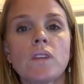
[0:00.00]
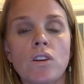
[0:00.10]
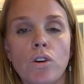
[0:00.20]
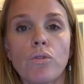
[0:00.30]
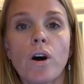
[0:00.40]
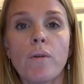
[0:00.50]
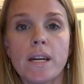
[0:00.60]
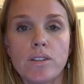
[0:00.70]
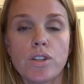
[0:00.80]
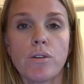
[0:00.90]
You'll go
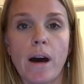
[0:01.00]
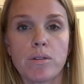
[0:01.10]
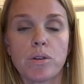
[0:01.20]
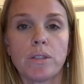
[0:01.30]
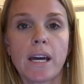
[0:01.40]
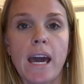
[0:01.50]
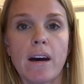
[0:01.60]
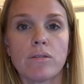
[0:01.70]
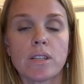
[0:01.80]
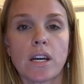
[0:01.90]
into Household
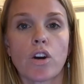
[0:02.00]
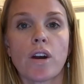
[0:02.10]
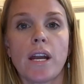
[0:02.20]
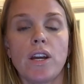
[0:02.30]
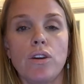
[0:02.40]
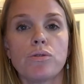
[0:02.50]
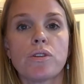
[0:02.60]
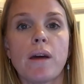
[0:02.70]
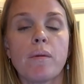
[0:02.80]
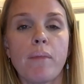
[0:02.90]
Accounts and create a
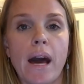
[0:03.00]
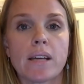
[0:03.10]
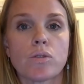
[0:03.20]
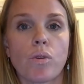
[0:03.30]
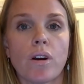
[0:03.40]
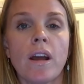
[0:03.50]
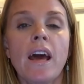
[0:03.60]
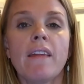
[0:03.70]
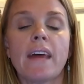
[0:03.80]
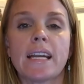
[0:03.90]
username and password
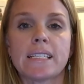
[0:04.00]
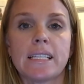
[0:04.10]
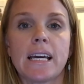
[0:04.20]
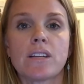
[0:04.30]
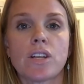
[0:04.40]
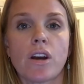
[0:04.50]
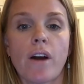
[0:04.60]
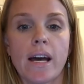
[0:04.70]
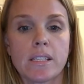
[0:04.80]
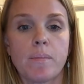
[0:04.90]
that is linked to your
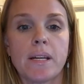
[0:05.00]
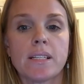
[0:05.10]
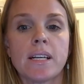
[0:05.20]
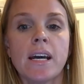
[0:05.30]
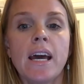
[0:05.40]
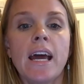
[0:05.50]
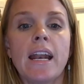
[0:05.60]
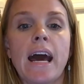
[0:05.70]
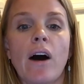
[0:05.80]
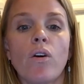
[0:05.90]
husband.
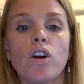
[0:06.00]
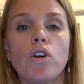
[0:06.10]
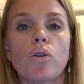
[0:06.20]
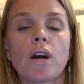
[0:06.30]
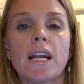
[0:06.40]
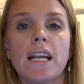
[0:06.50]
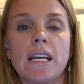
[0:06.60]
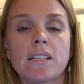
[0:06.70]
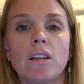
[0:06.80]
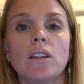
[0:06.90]
Now, you're going to
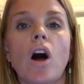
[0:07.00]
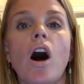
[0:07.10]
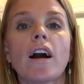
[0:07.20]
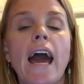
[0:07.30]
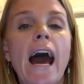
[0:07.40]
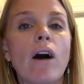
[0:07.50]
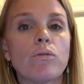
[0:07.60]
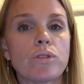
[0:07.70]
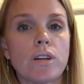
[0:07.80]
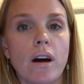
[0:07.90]
need to log
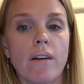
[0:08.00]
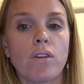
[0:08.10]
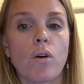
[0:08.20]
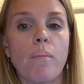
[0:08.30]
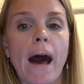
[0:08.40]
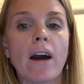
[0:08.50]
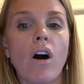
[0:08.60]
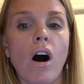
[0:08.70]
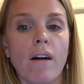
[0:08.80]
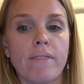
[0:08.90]
out of your back
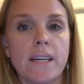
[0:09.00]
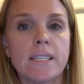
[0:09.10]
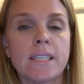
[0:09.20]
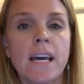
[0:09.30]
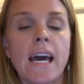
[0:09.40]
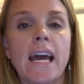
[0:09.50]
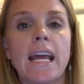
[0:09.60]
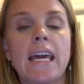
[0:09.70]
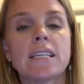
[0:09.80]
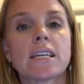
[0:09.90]
office, and
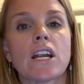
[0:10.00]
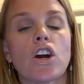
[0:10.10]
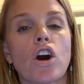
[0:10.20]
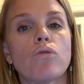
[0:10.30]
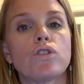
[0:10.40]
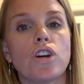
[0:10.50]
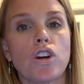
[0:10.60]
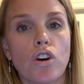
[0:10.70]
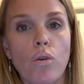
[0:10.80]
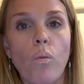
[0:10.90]
he is going to go to
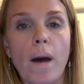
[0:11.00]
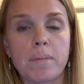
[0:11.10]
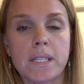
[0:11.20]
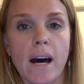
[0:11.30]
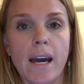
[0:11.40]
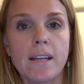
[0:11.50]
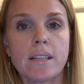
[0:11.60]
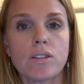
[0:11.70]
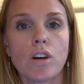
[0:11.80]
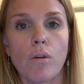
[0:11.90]
your website,
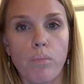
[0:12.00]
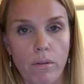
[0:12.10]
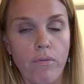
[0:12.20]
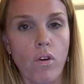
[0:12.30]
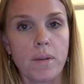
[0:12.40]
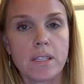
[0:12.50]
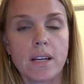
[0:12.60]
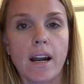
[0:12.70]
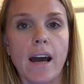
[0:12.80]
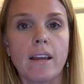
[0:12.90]
so
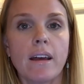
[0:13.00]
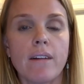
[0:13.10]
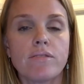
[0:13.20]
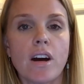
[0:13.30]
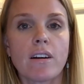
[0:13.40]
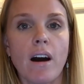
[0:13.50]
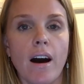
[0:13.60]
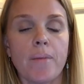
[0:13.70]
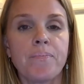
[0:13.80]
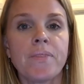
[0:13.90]

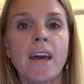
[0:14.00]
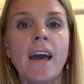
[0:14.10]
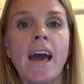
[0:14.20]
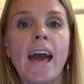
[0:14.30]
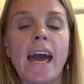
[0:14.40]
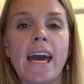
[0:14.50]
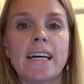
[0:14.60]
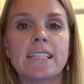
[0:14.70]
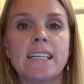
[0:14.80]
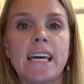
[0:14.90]
performance.idlife.com,
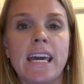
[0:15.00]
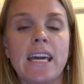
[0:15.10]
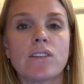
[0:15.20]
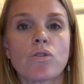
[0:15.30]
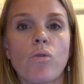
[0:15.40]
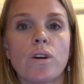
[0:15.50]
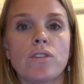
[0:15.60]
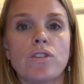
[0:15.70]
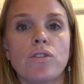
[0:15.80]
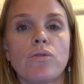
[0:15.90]
and he is going
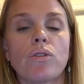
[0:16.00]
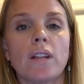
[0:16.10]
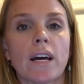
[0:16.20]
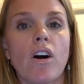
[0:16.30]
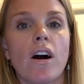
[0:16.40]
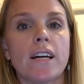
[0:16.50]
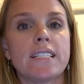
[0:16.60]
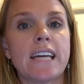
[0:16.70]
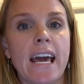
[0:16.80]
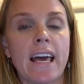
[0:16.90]
to click on
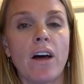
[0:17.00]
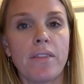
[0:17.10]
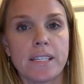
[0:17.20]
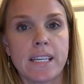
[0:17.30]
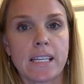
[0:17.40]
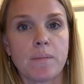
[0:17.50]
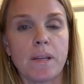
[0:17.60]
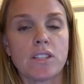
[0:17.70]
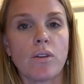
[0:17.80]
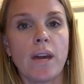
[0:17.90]
Take Health
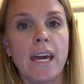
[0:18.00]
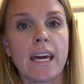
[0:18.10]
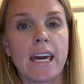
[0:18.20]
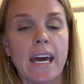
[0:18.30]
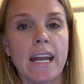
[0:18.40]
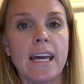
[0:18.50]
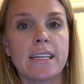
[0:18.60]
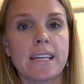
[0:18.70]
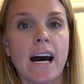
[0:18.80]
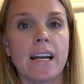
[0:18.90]
Assessment so he can get
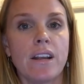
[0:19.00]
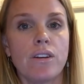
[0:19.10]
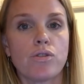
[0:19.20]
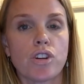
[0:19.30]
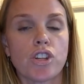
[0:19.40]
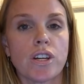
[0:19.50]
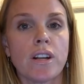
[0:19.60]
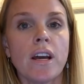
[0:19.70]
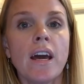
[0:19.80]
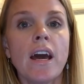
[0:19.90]
his ID Nutrition.
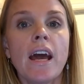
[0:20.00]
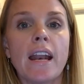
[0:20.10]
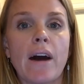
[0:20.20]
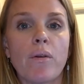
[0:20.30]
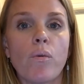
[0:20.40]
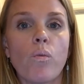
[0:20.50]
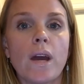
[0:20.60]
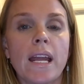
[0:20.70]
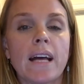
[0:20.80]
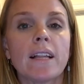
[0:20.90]
Now,
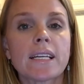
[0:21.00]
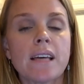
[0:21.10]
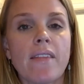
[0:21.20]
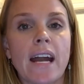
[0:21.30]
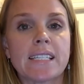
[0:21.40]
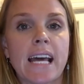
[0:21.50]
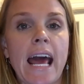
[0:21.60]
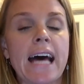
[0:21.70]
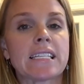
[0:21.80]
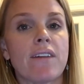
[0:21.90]
when he clicks on that, it's
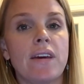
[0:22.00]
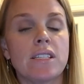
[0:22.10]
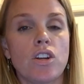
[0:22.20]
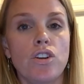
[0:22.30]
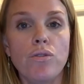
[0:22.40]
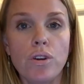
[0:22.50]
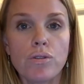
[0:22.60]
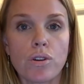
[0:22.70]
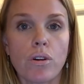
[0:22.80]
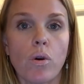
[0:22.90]
going to ask if he's a new
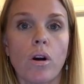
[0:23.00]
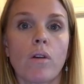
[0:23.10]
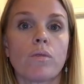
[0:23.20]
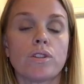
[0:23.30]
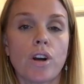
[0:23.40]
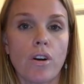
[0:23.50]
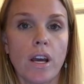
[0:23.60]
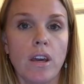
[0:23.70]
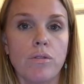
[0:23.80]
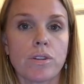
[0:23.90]
user or a
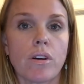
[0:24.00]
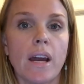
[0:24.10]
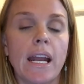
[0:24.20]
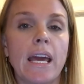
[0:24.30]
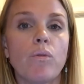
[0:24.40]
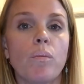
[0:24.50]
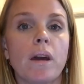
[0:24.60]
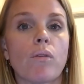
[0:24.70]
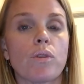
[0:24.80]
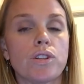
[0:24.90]
returning user, and he will
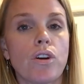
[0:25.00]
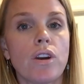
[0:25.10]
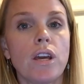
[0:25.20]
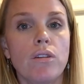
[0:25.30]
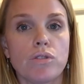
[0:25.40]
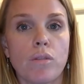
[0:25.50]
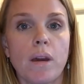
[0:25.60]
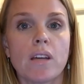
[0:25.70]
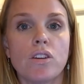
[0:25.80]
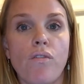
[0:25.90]
be a returning user
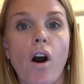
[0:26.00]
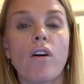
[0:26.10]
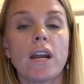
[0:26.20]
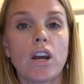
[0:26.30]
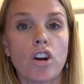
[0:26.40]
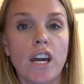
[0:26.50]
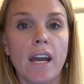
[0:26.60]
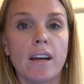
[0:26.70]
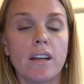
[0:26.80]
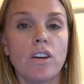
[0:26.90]
because you've already
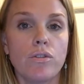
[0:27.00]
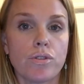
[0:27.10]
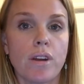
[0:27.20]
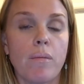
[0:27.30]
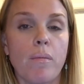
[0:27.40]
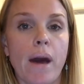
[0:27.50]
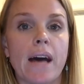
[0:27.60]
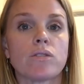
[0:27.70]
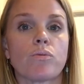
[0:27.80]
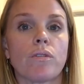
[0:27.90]
created a username and
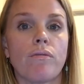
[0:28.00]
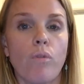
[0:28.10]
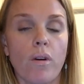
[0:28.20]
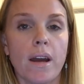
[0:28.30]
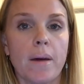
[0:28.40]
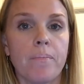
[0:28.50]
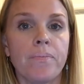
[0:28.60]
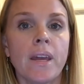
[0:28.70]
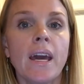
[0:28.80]
password for him.